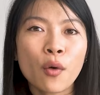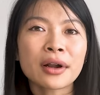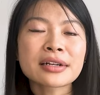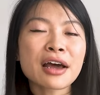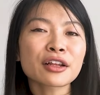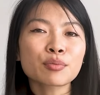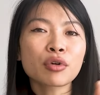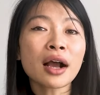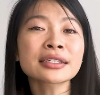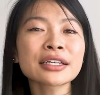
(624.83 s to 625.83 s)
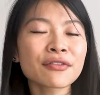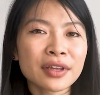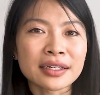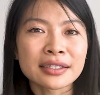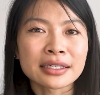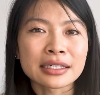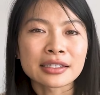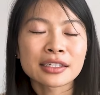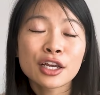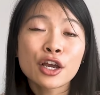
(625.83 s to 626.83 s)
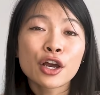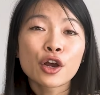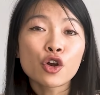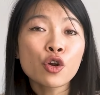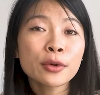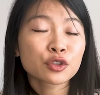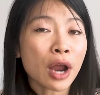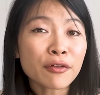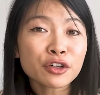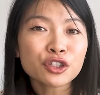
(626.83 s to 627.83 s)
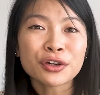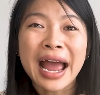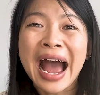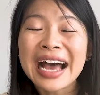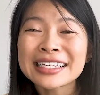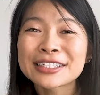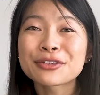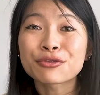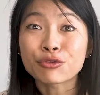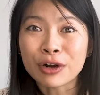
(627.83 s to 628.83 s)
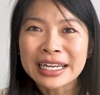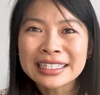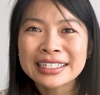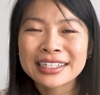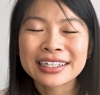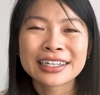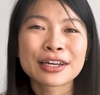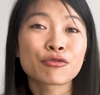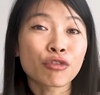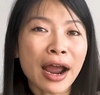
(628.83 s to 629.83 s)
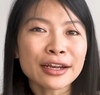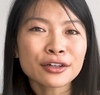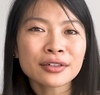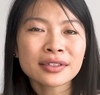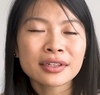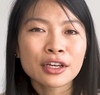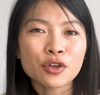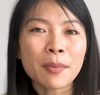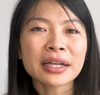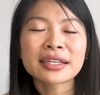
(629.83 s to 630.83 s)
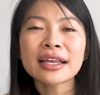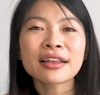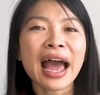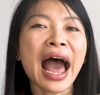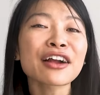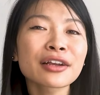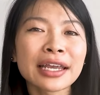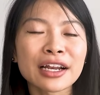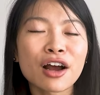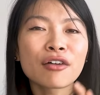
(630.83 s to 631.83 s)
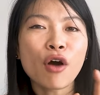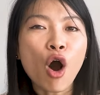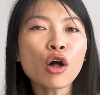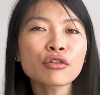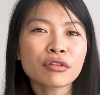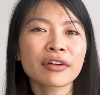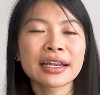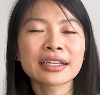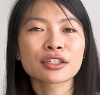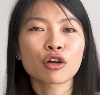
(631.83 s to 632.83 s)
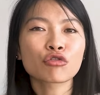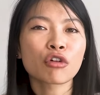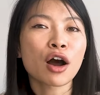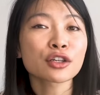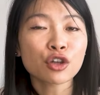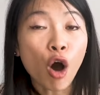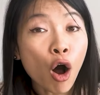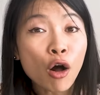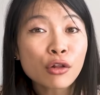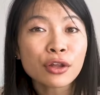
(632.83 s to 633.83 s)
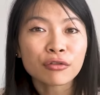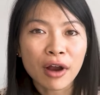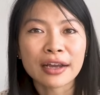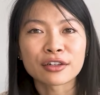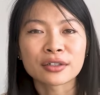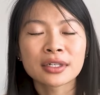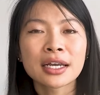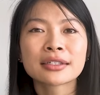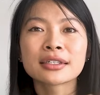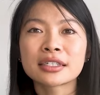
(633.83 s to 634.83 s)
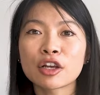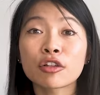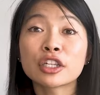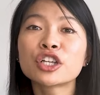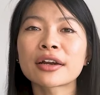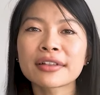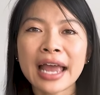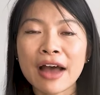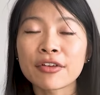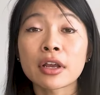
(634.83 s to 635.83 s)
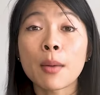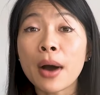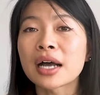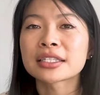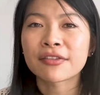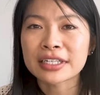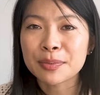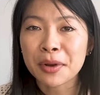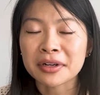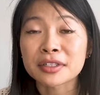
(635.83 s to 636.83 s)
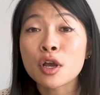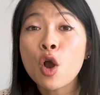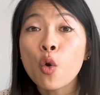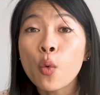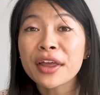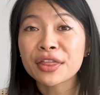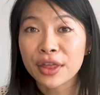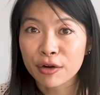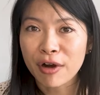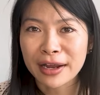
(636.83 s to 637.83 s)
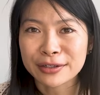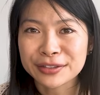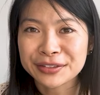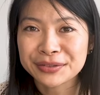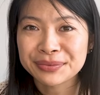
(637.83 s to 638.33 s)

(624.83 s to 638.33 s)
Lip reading: Or another proxy of this is Uber drivers are asked to rate riders. So I might take the aggregate of all the ratings across all their riders to see are they generally having a positive experience with their riders.